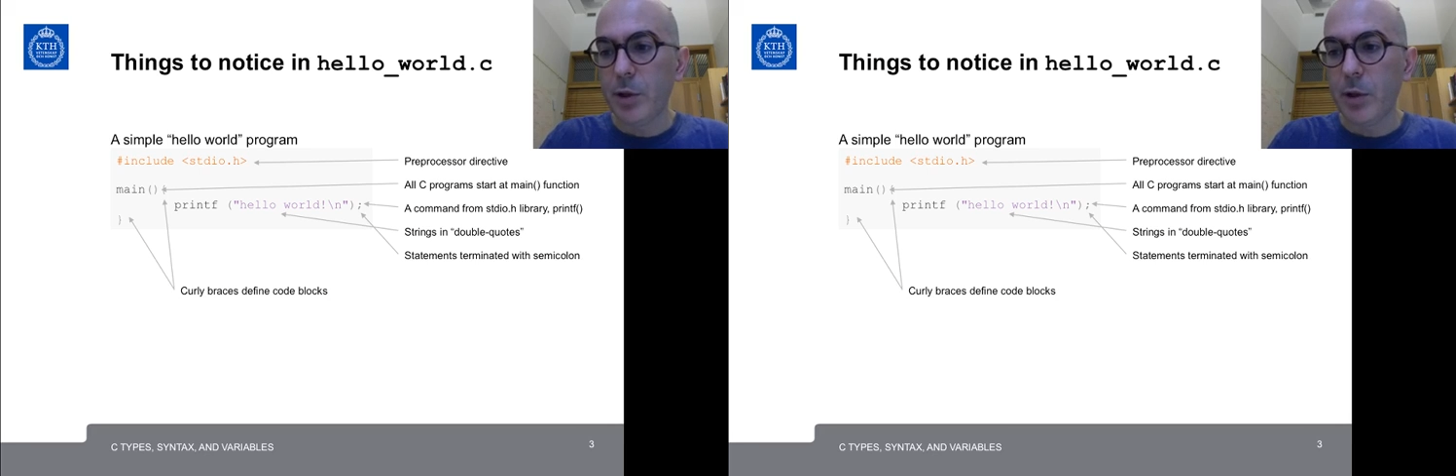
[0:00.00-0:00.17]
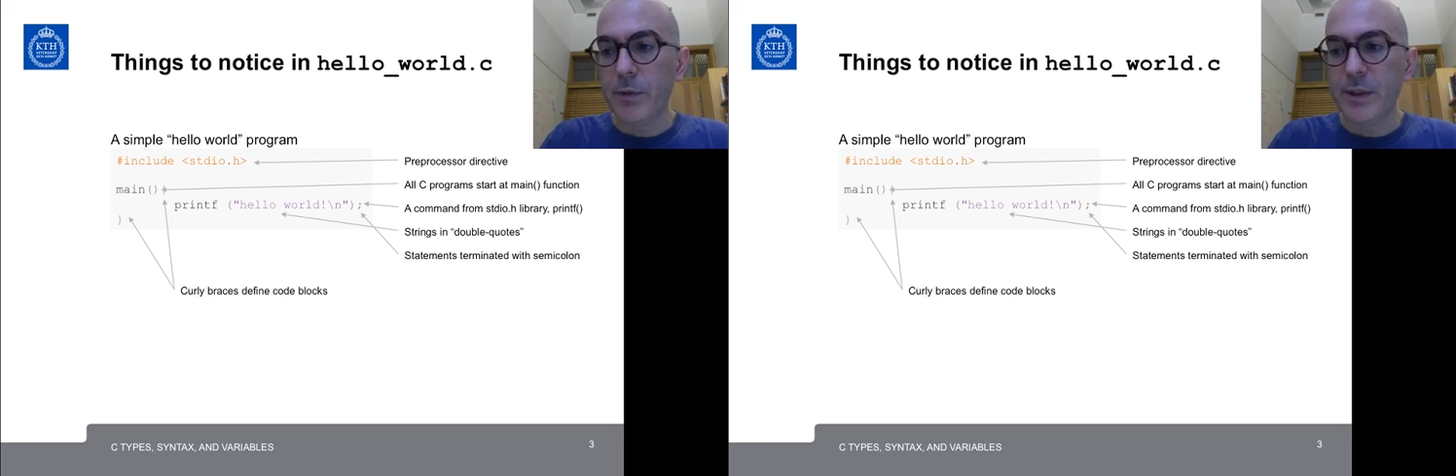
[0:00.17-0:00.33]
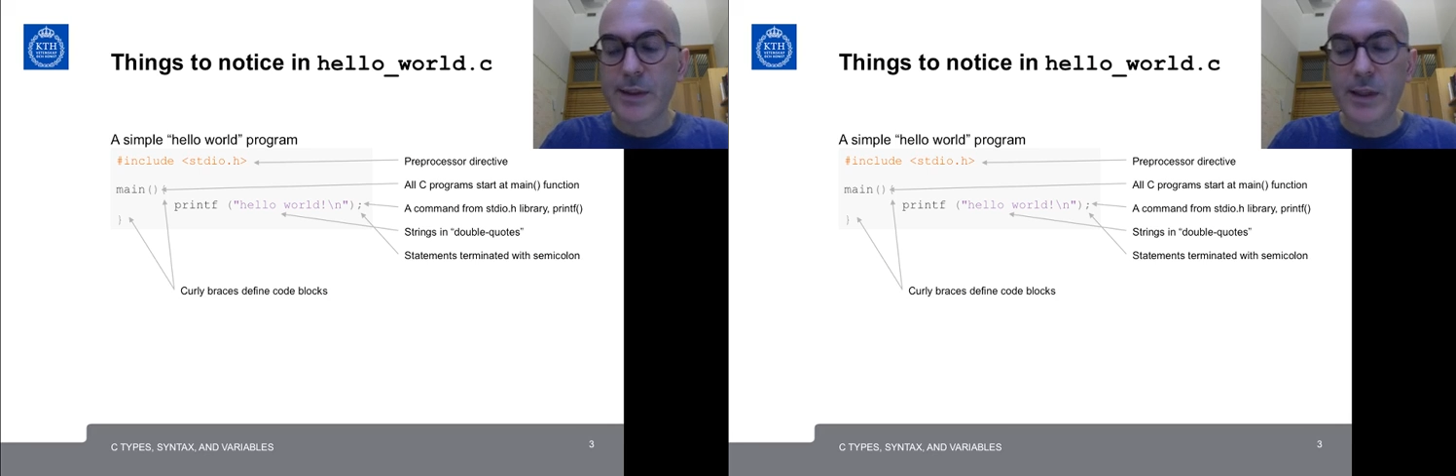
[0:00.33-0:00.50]
of
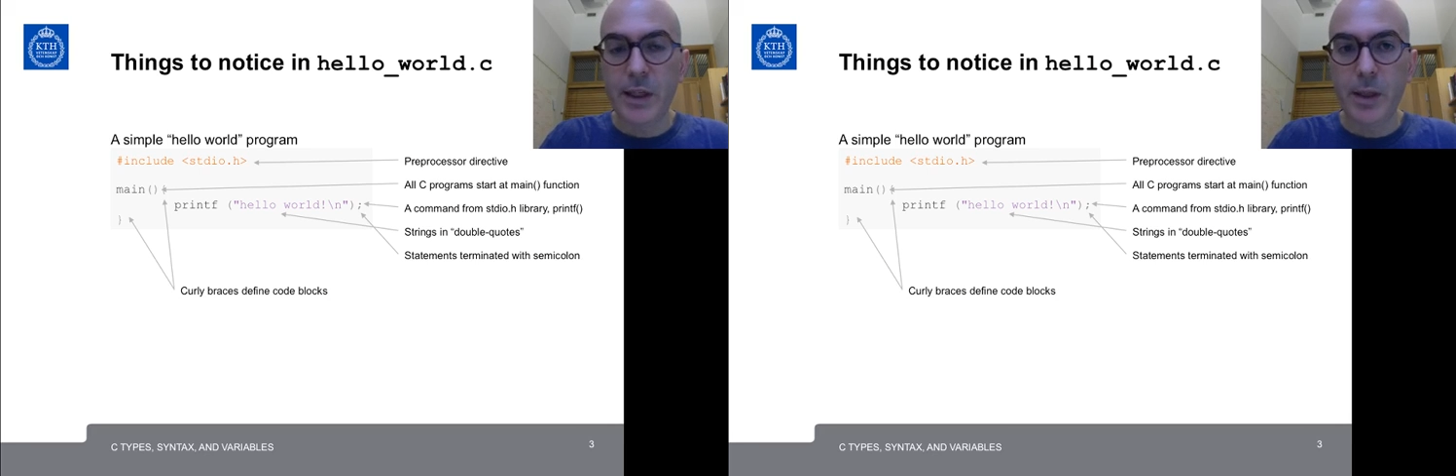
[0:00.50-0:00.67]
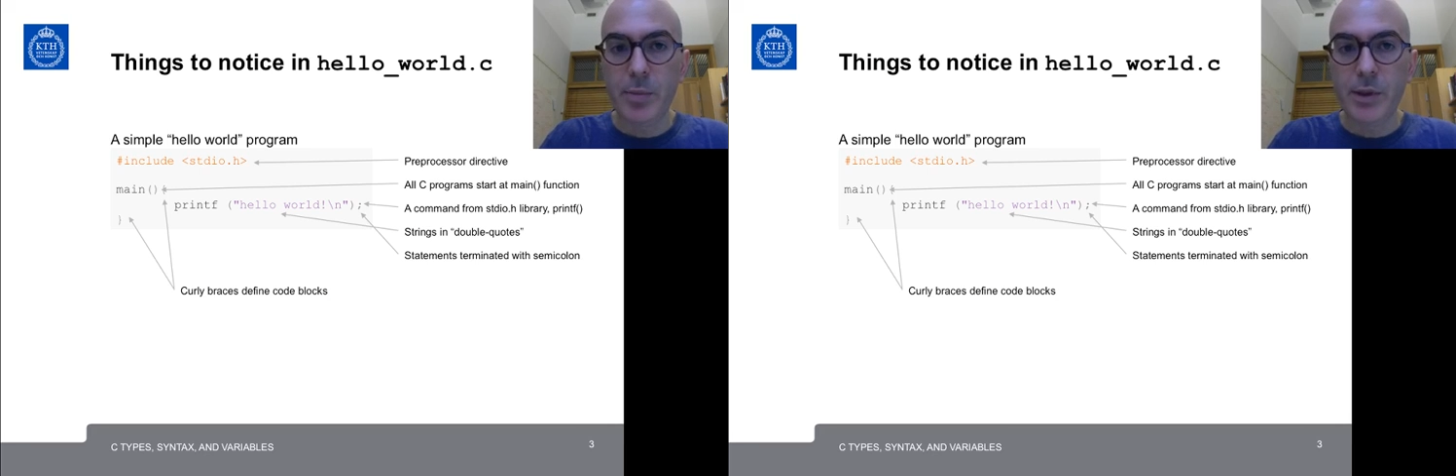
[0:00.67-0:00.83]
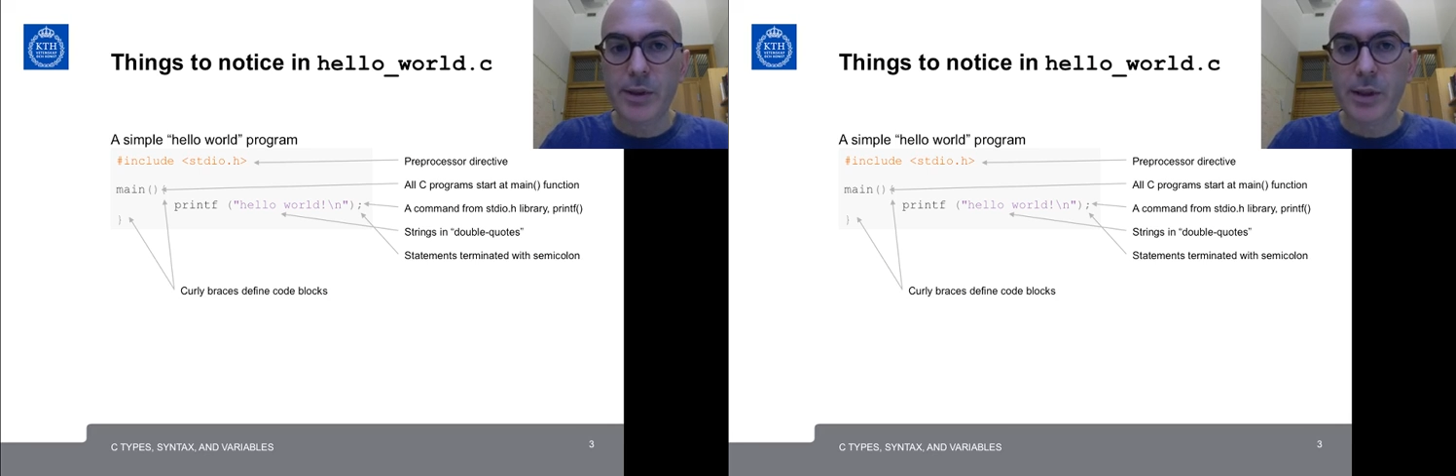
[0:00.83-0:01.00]

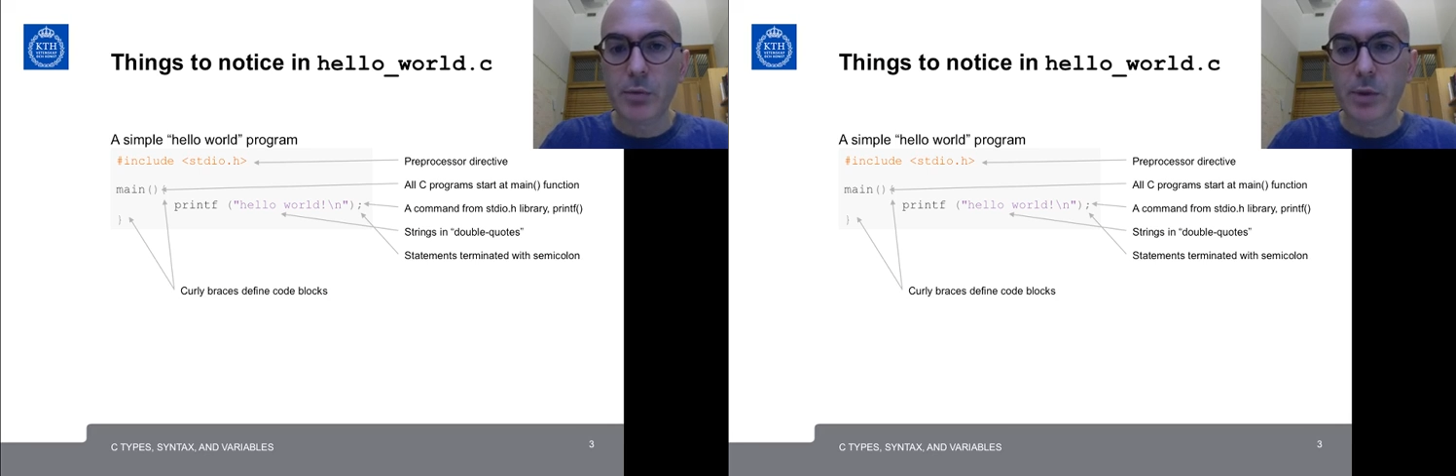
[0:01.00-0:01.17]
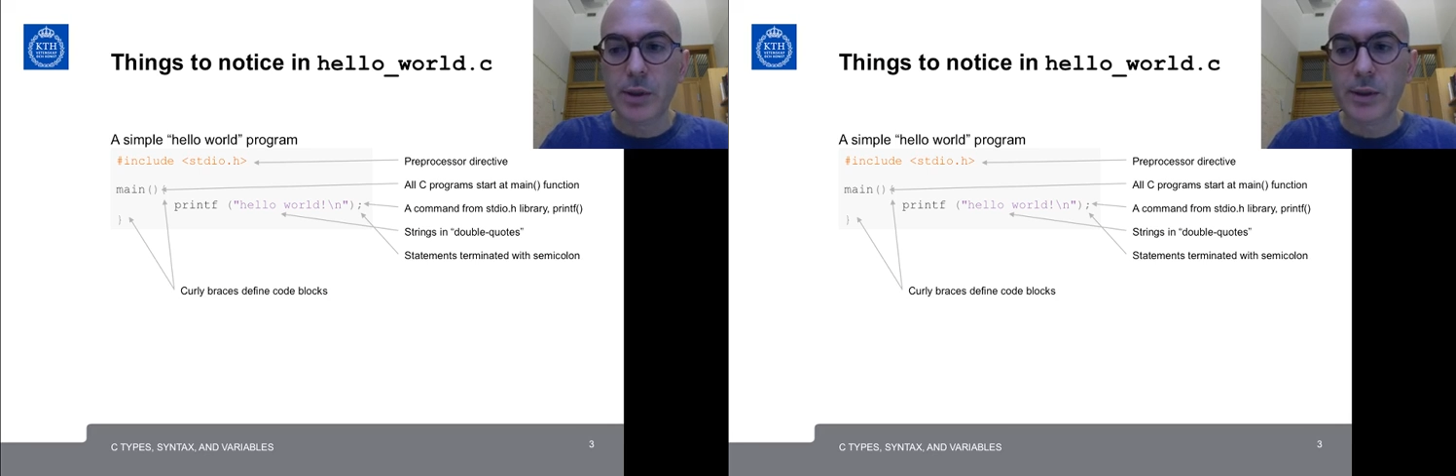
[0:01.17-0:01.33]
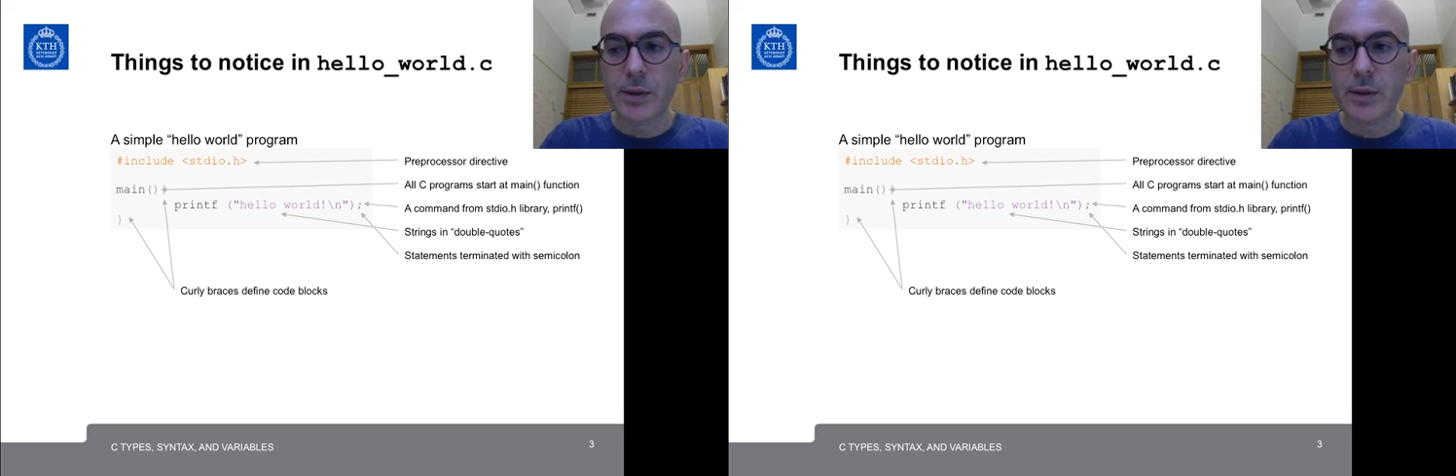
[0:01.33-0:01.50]
escape
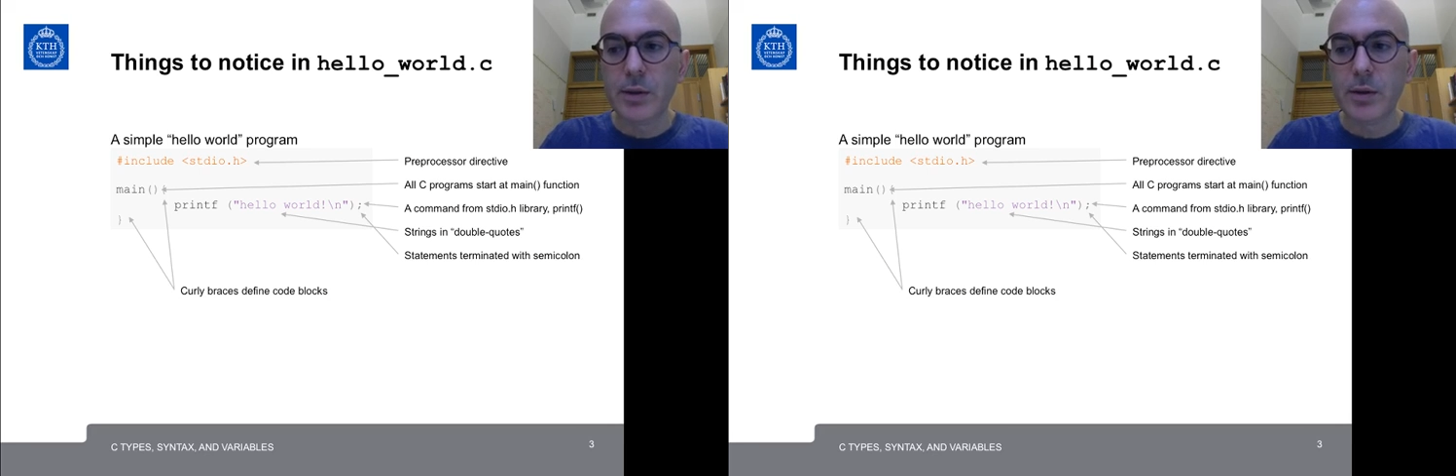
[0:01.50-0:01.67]
sequence.